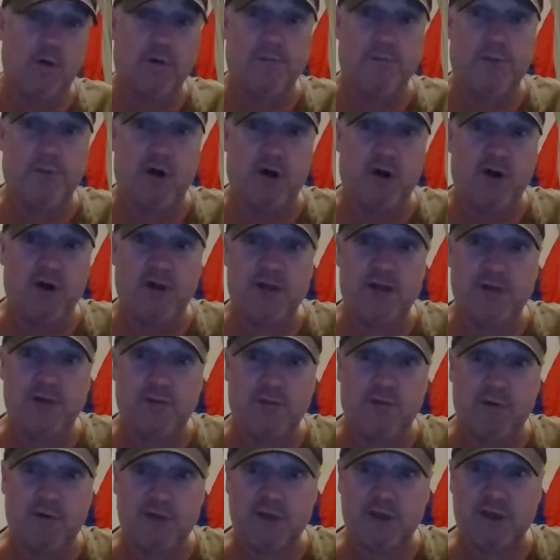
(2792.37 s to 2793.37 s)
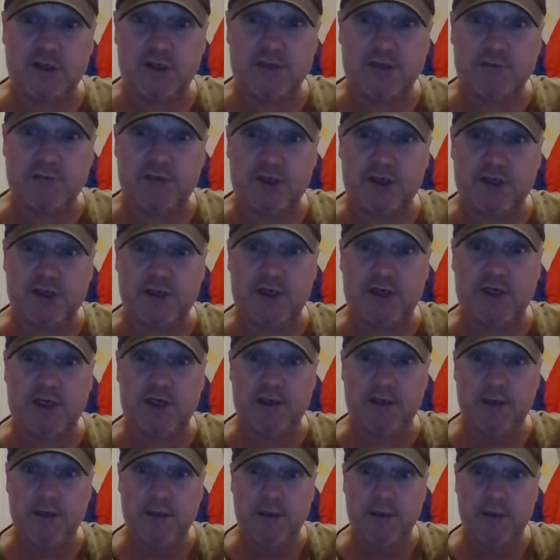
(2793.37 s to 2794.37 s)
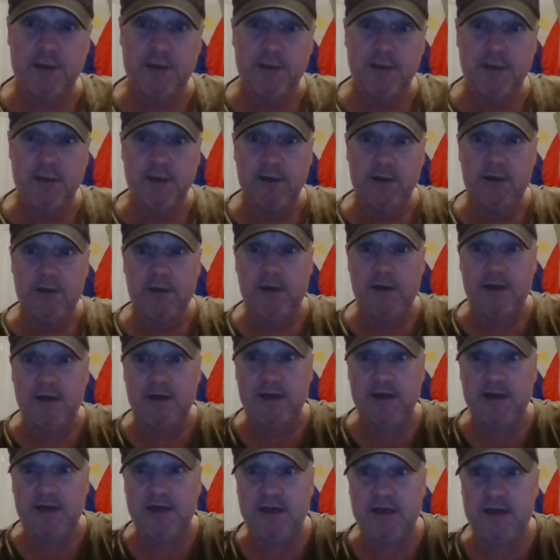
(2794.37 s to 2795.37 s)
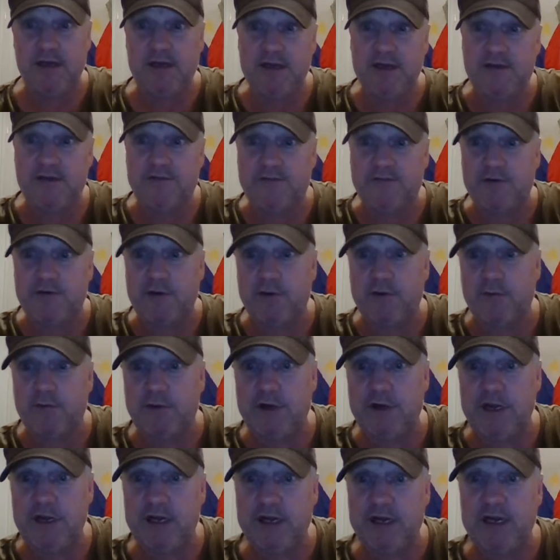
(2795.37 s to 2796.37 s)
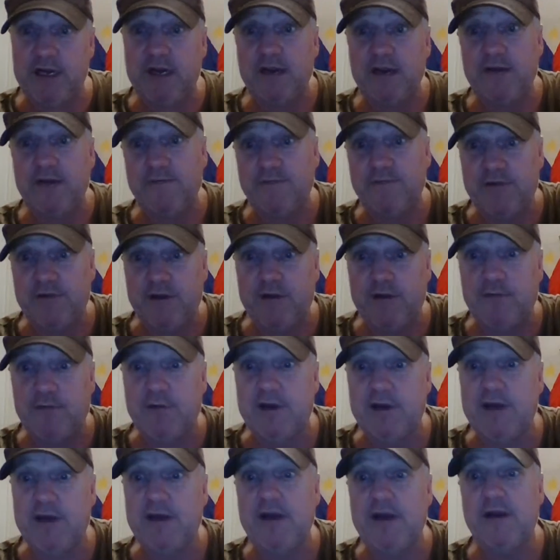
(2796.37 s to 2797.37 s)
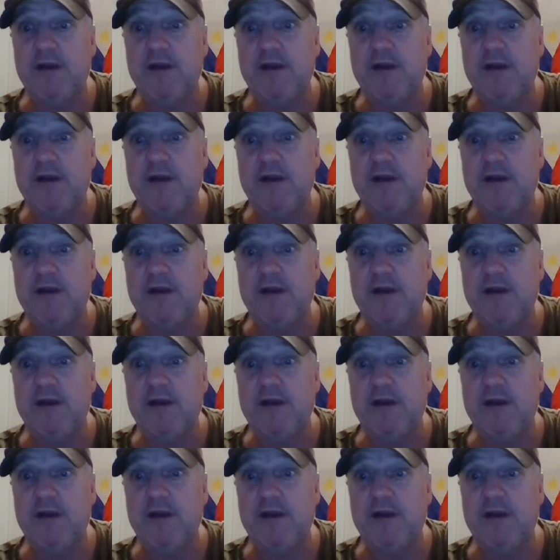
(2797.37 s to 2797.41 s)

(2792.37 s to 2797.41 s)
behind the washing machine, and it is very, very